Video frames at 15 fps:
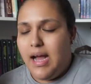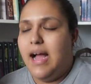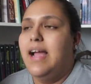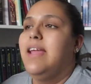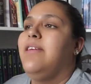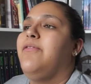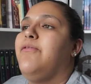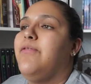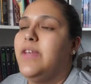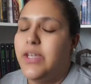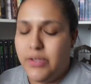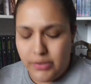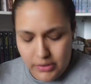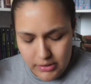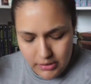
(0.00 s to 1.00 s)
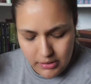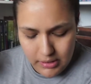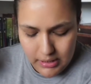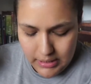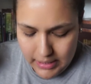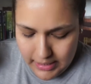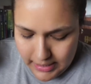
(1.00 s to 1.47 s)
I feel
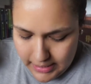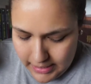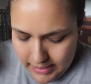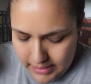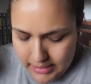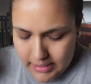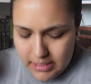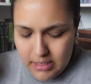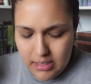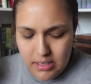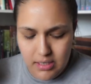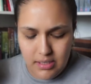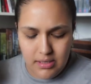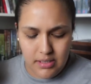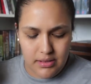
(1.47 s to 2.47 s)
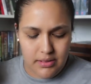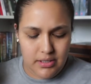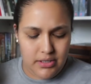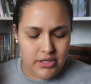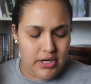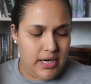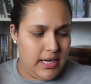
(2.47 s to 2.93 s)
like the
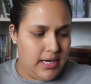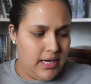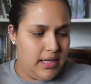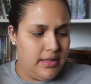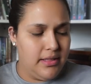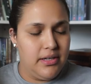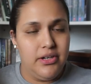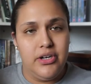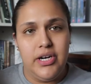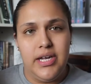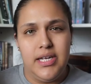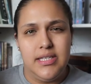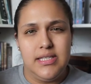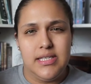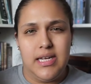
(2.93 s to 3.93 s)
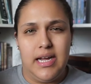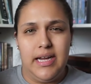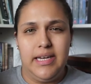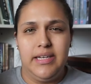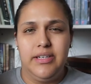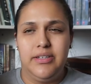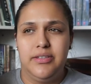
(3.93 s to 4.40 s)
Thunderhead's
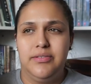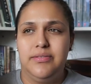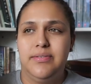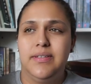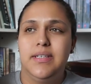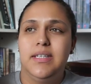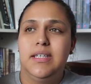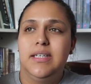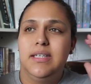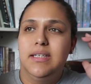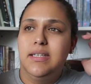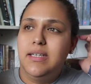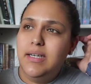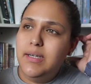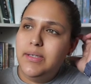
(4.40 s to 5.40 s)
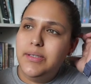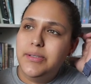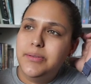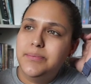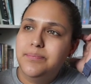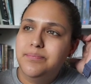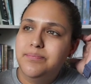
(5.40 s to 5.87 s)
kind of I